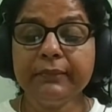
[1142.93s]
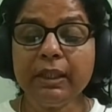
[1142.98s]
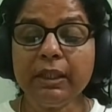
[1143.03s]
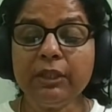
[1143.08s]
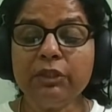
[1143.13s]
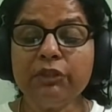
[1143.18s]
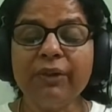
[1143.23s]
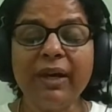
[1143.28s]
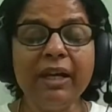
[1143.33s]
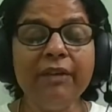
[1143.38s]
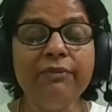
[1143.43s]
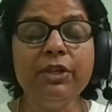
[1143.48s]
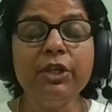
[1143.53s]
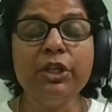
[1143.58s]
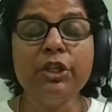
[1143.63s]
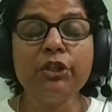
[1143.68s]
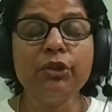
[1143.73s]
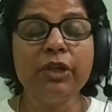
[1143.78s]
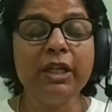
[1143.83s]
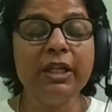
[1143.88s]
it's five
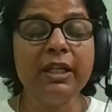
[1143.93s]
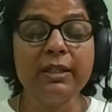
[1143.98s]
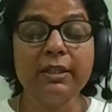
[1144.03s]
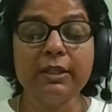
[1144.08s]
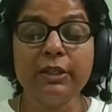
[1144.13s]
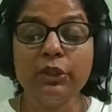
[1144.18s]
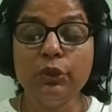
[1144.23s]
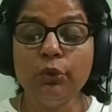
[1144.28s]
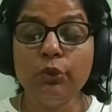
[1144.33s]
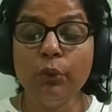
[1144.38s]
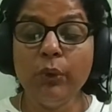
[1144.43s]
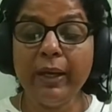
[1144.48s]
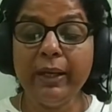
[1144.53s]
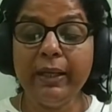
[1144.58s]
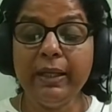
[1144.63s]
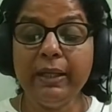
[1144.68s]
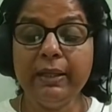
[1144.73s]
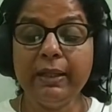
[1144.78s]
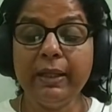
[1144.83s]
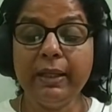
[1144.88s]
years so he doesn't do
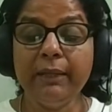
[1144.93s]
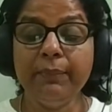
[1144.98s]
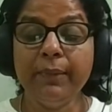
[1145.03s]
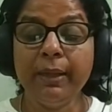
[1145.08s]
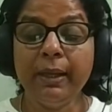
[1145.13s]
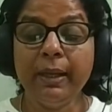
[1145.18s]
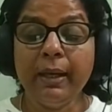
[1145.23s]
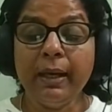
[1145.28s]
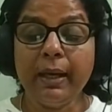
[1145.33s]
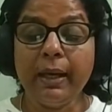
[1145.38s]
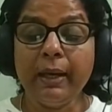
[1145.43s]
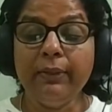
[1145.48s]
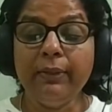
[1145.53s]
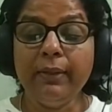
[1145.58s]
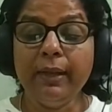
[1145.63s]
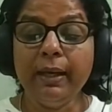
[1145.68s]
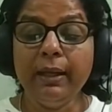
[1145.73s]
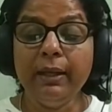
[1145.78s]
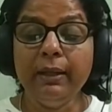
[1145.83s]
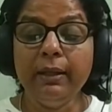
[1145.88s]
anything and
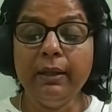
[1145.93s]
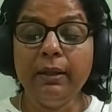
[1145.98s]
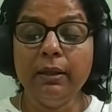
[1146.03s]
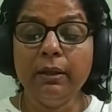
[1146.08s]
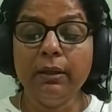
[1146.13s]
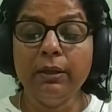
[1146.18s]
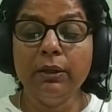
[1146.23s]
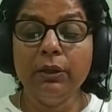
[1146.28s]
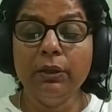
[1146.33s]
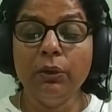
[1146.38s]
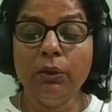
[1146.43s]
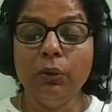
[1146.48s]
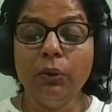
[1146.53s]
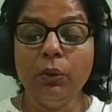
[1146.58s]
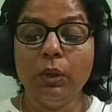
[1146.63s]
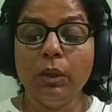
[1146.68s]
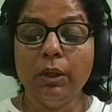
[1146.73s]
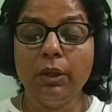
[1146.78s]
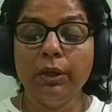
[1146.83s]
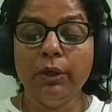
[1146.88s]
then you know
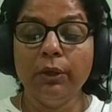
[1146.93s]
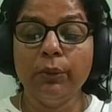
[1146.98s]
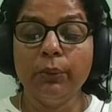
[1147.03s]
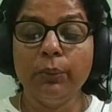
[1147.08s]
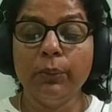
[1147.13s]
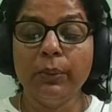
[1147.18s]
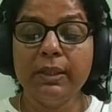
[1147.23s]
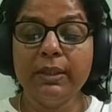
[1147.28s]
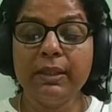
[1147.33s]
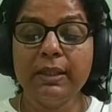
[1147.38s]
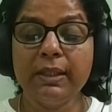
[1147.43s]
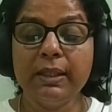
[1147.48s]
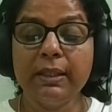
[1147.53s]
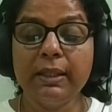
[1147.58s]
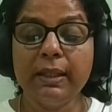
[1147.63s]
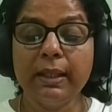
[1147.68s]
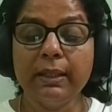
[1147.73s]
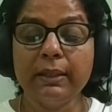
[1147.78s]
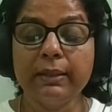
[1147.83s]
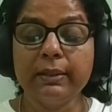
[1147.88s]
uh, we see
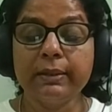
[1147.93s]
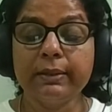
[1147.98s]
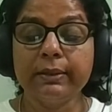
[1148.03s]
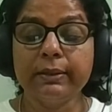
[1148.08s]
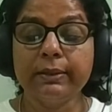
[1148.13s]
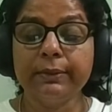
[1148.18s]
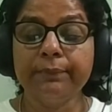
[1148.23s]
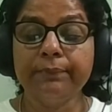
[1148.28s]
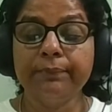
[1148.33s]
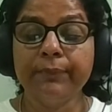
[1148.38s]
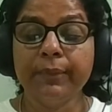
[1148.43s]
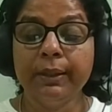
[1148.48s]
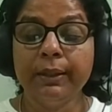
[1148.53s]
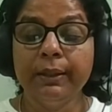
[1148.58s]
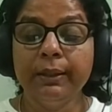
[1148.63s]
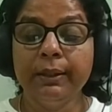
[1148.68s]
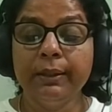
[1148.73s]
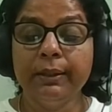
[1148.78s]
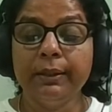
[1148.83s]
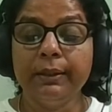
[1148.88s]
that um,
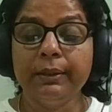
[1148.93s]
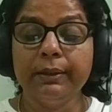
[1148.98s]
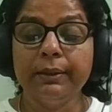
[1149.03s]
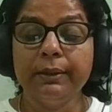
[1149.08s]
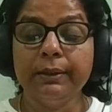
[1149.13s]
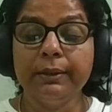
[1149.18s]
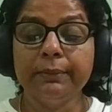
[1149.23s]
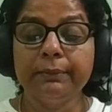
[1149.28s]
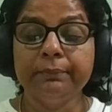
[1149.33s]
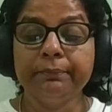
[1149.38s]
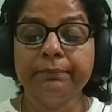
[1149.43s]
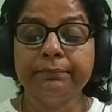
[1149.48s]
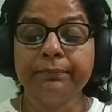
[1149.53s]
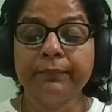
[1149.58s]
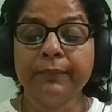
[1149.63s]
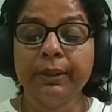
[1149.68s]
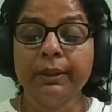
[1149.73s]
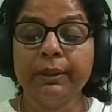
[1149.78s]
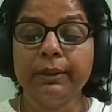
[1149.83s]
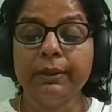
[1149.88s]
um,
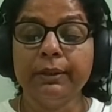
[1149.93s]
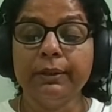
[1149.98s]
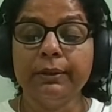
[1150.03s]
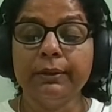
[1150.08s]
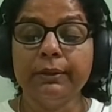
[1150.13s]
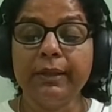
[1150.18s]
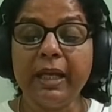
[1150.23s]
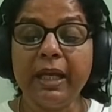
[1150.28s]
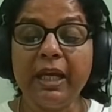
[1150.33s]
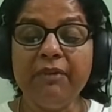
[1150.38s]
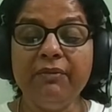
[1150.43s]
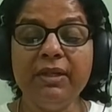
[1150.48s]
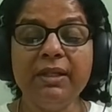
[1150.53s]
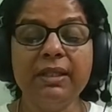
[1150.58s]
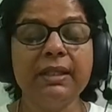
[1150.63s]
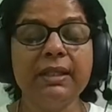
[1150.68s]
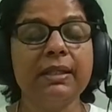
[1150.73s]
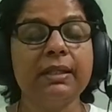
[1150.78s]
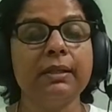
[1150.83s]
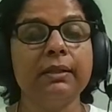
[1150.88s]
uh,
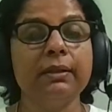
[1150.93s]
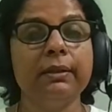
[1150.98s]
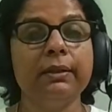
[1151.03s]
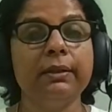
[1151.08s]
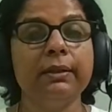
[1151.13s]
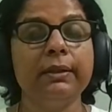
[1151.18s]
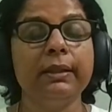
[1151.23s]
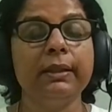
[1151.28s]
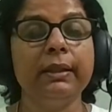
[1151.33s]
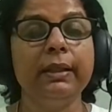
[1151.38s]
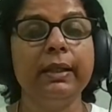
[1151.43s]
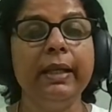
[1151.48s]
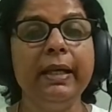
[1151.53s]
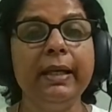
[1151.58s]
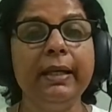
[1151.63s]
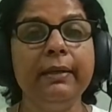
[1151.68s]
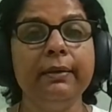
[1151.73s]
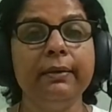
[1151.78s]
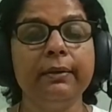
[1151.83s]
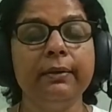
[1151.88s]
David's uh,
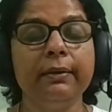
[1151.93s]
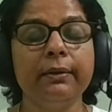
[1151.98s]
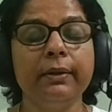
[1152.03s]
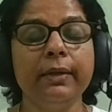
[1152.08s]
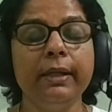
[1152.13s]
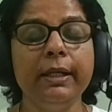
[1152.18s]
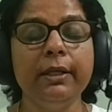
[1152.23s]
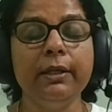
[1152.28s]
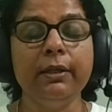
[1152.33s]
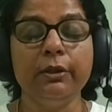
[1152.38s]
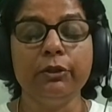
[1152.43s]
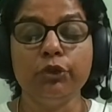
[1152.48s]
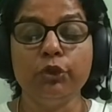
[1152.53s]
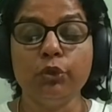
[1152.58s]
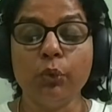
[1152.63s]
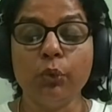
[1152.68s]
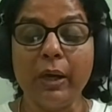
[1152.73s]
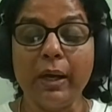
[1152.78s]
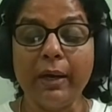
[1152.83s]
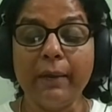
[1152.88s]
leader, uh, leader
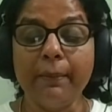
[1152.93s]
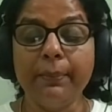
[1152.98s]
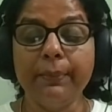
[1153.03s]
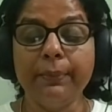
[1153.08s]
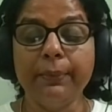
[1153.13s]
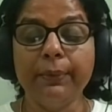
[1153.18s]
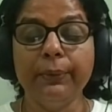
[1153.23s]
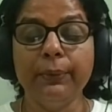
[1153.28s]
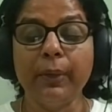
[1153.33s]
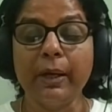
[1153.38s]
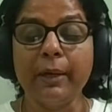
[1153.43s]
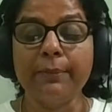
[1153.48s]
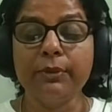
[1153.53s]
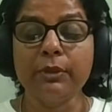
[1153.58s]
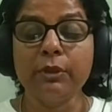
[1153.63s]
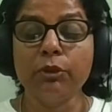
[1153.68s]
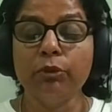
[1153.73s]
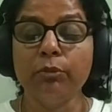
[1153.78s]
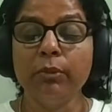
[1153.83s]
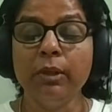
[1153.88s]
Joab, you know,
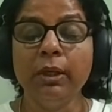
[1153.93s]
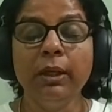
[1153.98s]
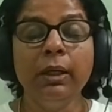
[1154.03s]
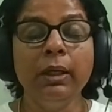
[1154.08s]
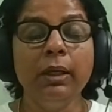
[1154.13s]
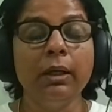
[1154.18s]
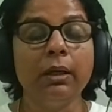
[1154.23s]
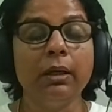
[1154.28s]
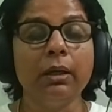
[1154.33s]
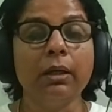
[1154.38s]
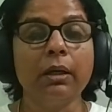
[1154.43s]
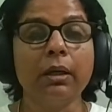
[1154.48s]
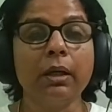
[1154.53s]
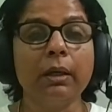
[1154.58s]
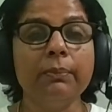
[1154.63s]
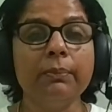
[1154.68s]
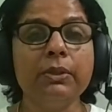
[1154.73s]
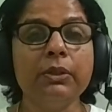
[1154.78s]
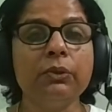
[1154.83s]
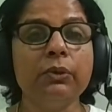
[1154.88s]
Absalom uh,
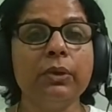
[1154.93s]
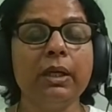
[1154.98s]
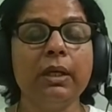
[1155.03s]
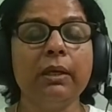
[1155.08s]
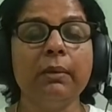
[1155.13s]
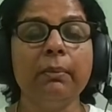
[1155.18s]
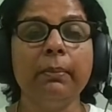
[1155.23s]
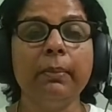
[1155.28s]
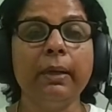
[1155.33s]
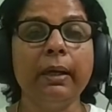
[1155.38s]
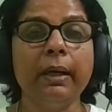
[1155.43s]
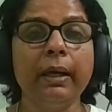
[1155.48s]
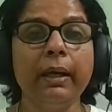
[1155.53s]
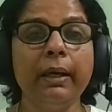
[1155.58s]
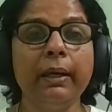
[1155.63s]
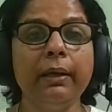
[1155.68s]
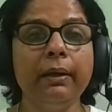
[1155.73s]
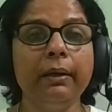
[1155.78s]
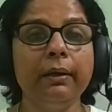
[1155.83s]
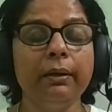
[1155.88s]
comes to him,
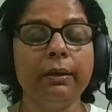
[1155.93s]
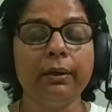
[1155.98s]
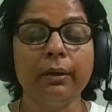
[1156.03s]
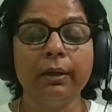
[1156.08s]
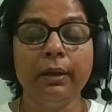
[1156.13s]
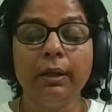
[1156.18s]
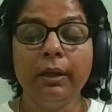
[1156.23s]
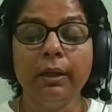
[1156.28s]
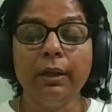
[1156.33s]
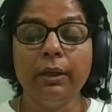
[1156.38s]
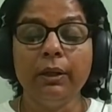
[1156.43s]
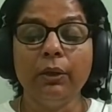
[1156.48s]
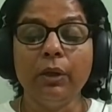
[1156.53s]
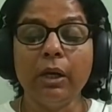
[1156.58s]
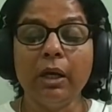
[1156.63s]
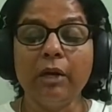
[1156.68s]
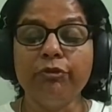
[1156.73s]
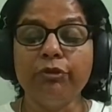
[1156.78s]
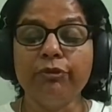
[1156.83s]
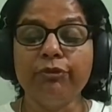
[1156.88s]
and uh, you know,
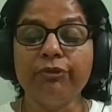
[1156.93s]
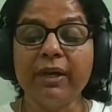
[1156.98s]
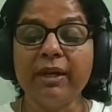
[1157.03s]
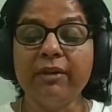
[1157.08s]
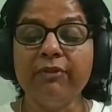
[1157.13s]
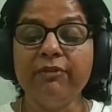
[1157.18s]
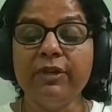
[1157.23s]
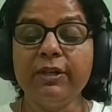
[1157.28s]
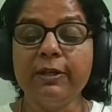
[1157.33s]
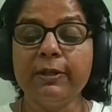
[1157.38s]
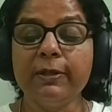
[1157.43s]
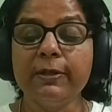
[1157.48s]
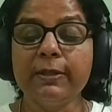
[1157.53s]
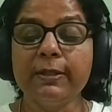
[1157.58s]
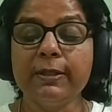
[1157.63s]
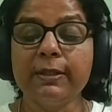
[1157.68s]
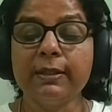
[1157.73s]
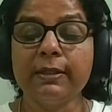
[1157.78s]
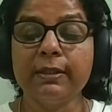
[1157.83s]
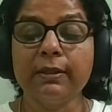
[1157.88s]
after five
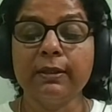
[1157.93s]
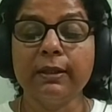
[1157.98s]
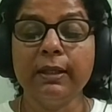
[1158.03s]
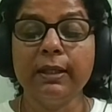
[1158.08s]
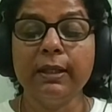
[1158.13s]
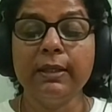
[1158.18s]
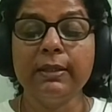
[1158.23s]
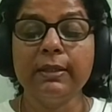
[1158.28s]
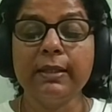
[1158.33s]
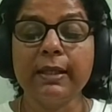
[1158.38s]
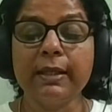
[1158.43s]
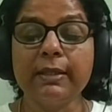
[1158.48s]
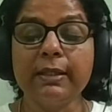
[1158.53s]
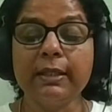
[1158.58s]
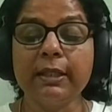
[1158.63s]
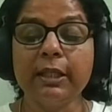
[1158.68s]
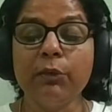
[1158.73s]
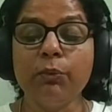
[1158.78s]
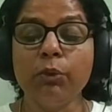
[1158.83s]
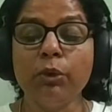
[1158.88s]
years, uh, he says
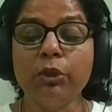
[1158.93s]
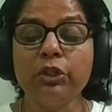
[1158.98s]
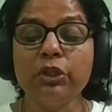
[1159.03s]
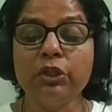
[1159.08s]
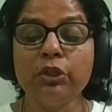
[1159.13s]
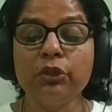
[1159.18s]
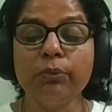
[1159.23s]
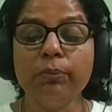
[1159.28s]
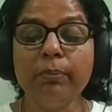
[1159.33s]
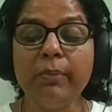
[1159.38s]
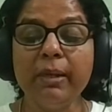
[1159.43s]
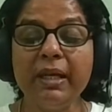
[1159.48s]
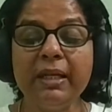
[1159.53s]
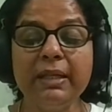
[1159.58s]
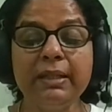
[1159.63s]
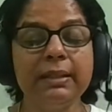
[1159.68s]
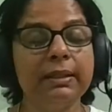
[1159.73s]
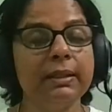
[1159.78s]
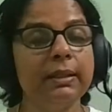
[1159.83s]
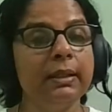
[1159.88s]
that he wants to
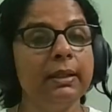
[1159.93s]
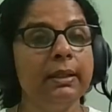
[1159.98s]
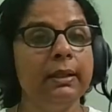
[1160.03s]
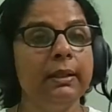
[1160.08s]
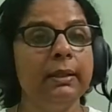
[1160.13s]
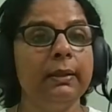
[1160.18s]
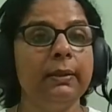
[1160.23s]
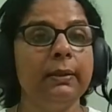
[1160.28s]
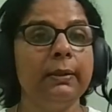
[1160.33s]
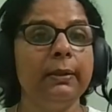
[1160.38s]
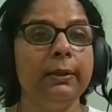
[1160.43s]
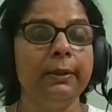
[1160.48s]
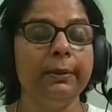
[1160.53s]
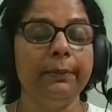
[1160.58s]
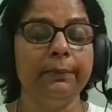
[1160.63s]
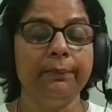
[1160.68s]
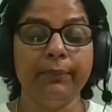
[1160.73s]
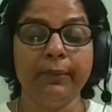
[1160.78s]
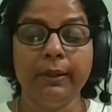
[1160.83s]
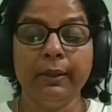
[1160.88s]
meet
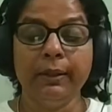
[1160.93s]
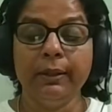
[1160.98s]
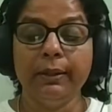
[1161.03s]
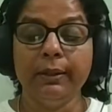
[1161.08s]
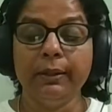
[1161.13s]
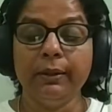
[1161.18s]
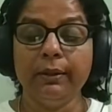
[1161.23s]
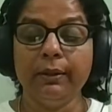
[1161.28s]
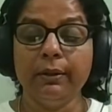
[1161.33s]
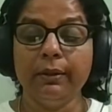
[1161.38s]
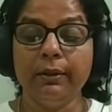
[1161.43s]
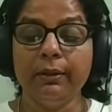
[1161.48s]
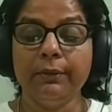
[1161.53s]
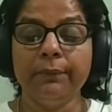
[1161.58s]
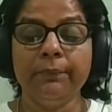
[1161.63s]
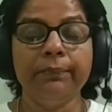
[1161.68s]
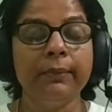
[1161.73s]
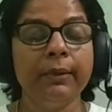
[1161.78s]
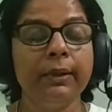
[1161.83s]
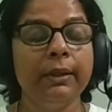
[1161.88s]
um,
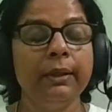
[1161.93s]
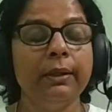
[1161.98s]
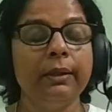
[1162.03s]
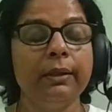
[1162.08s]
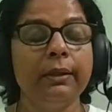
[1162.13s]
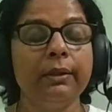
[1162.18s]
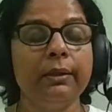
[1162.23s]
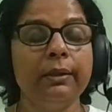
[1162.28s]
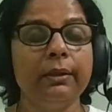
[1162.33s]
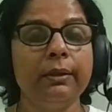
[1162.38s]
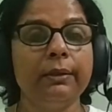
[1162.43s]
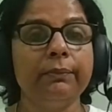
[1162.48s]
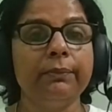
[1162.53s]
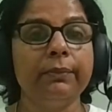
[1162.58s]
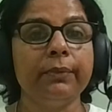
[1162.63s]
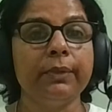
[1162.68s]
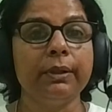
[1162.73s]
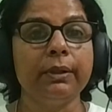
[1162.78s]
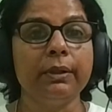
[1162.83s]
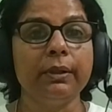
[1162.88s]
um, um
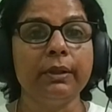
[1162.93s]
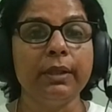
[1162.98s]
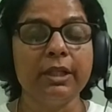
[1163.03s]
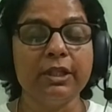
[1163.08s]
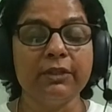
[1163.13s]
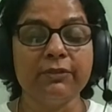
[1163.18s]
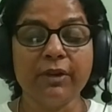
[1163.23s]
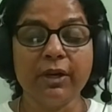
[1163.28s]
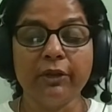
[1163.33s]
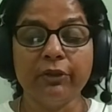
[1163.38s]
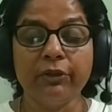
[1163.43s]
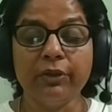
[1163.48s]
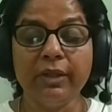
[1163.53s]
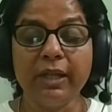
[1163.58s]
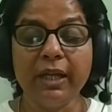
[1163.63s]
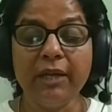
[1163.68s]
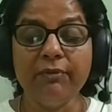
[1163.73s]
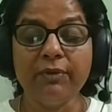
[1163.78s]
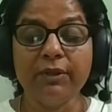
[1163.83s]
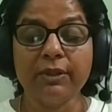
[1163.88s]
his father
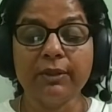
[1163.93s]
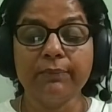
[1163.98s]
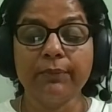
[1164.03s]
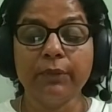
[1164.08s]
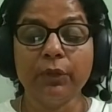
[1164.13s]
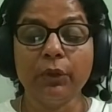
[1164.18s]
David.